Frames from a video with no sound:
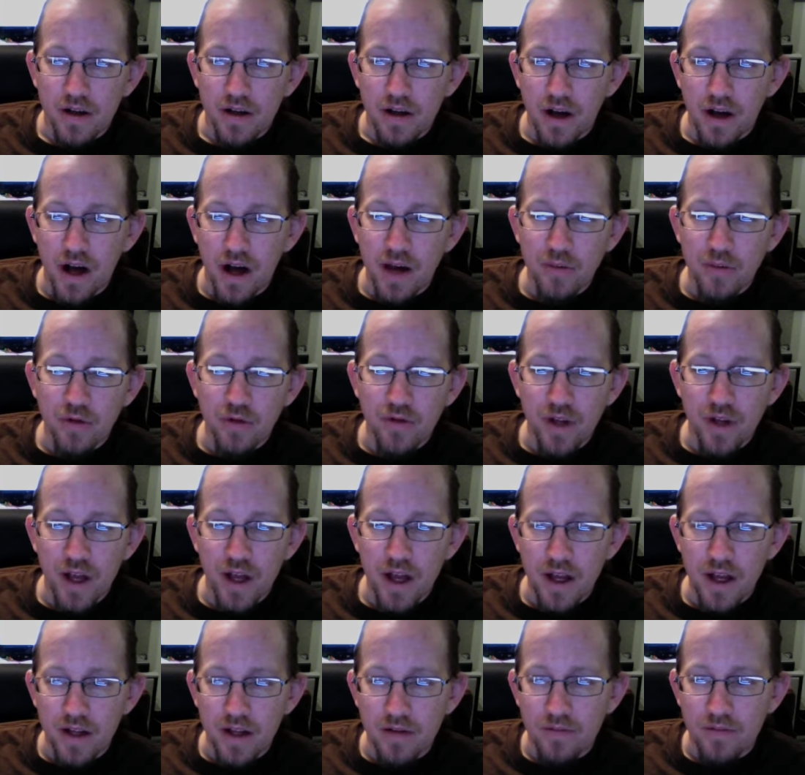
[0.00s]
iMovie
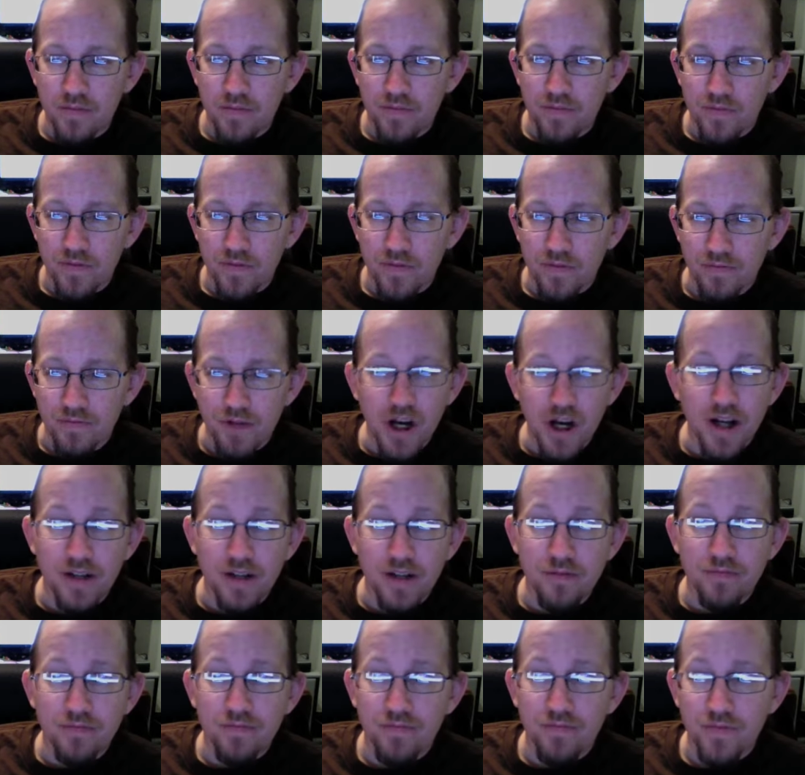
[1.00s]
8. None.
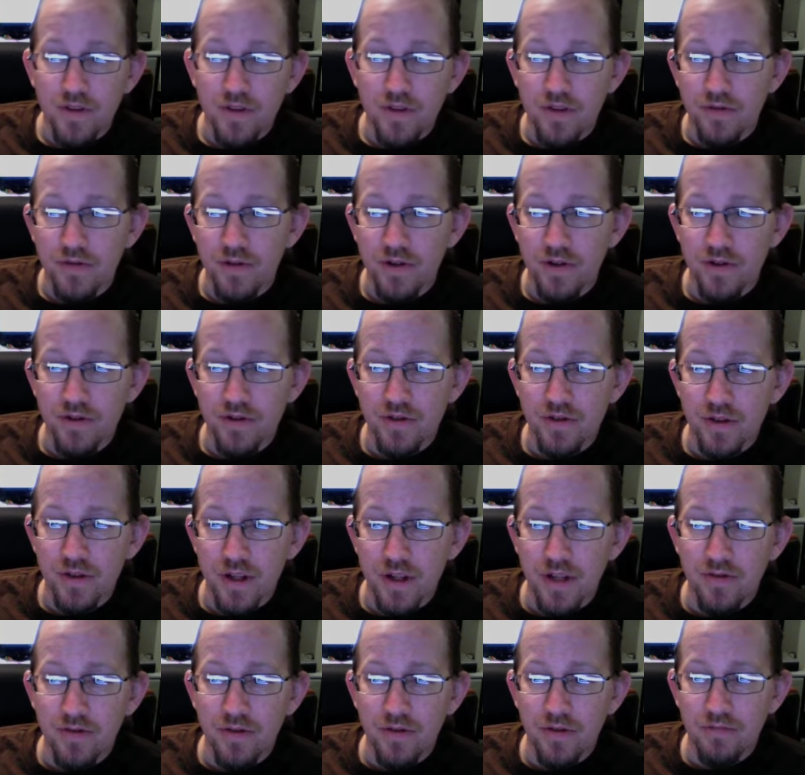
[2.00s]
There's
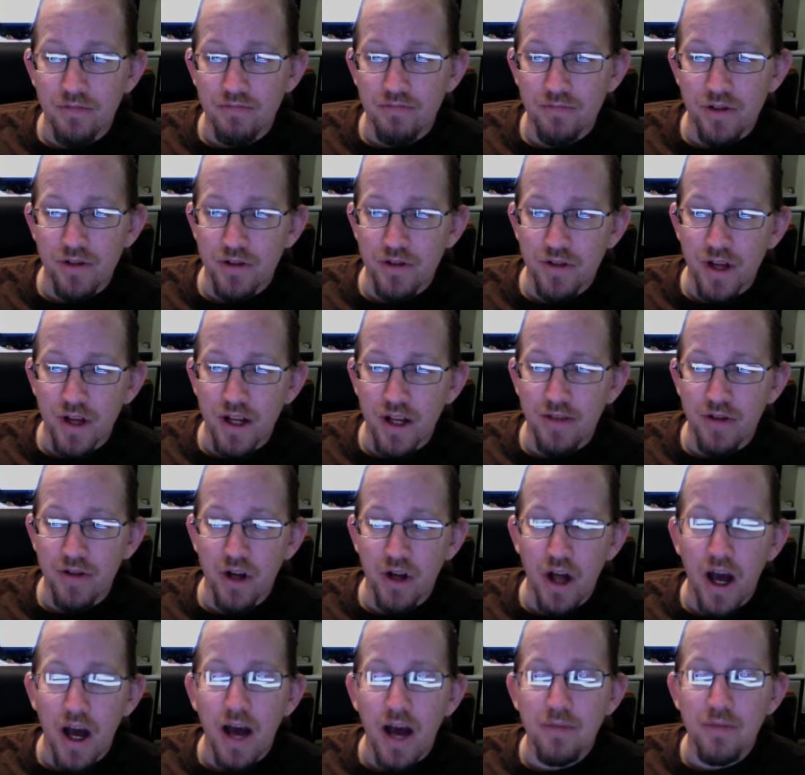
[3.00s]
not even
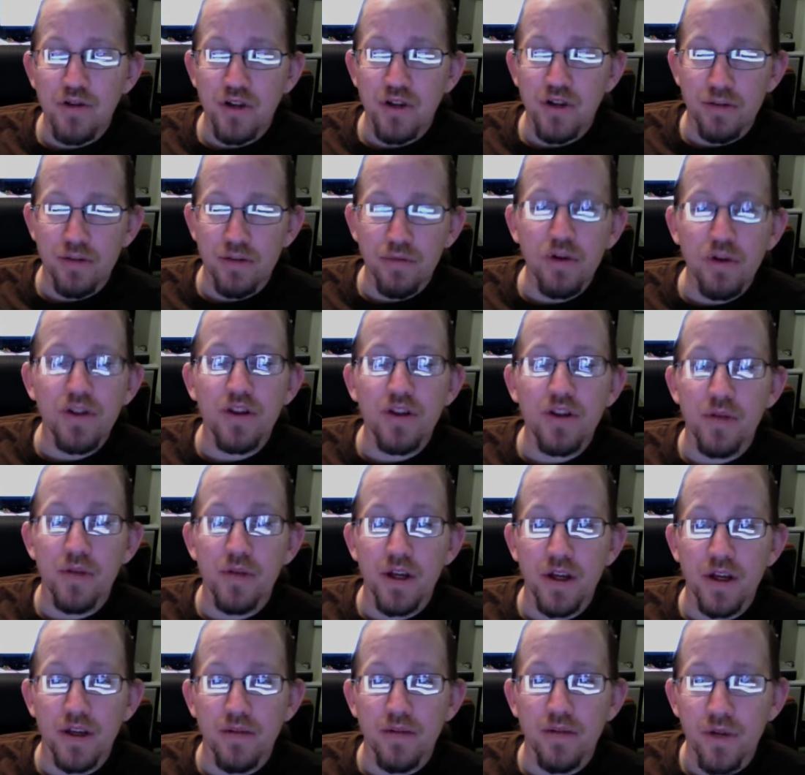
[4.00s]
an option to put them
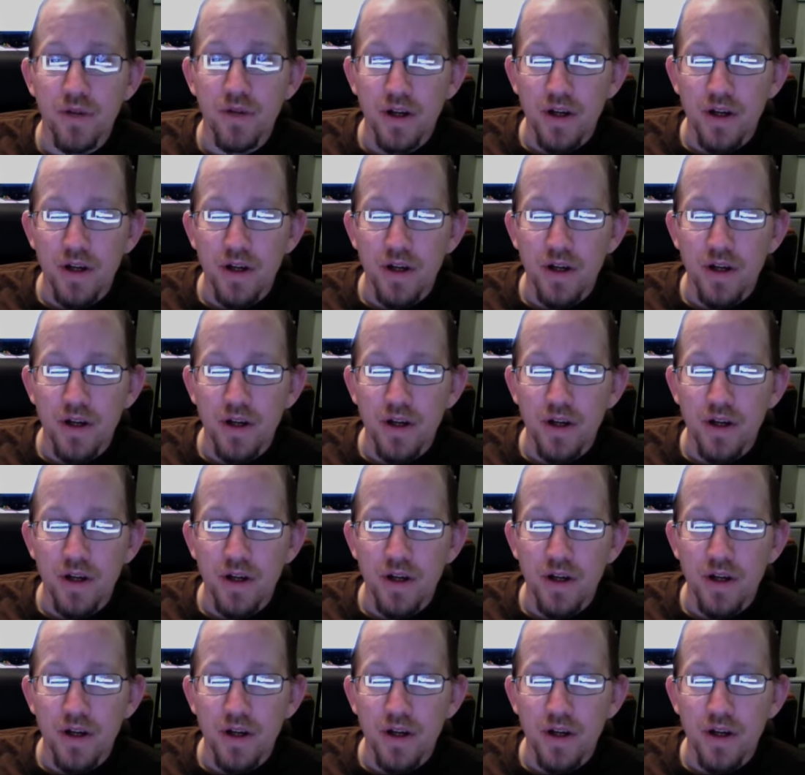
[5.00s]
in.